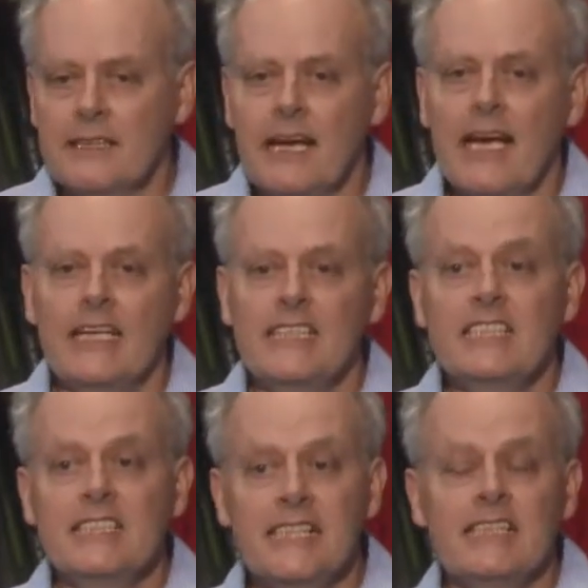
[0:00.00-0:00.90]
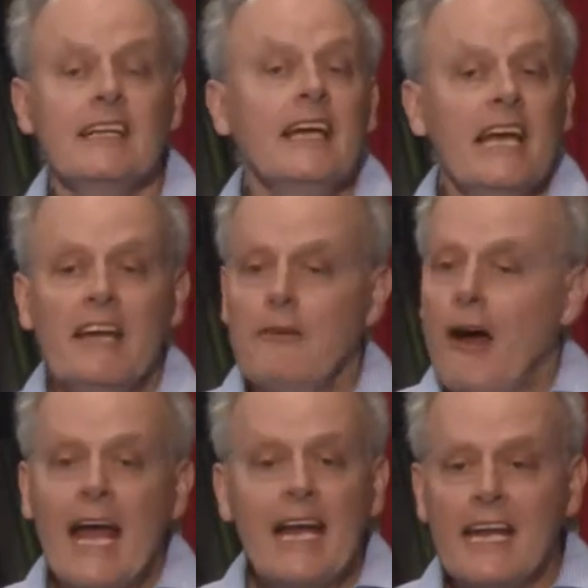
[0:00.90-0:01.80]
And indeed, if
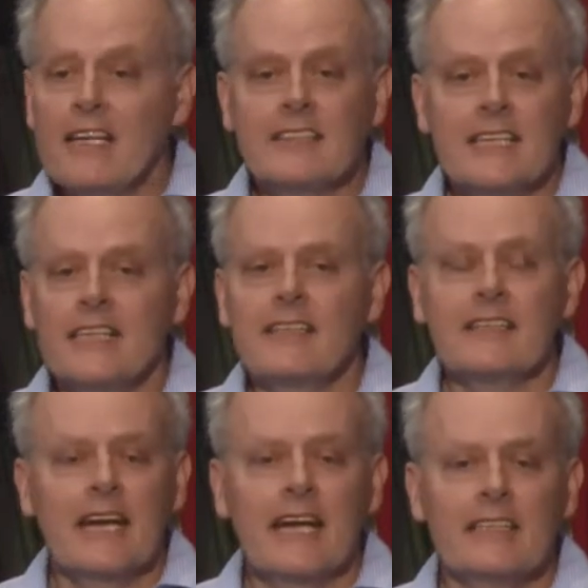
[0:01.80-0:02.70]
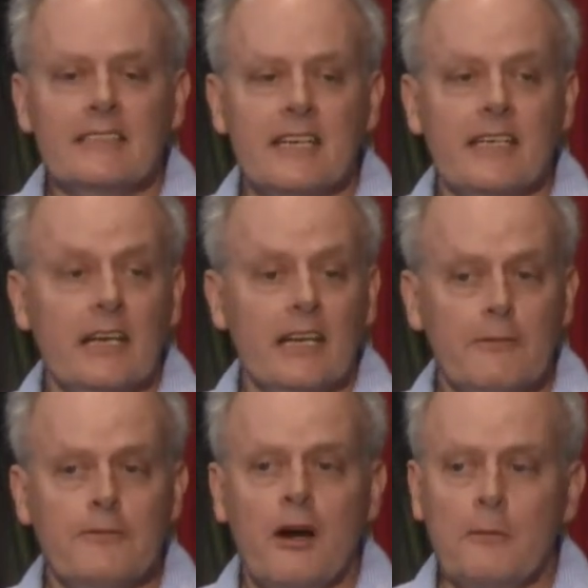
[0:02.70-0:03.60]
I had anything that in a
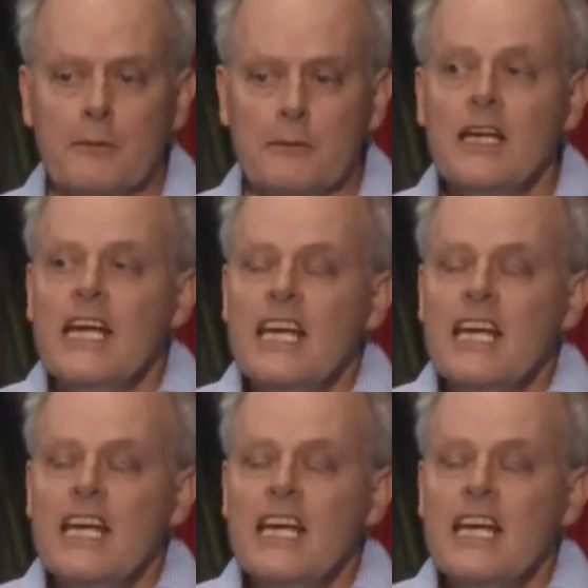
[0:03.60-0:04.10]
farm animal,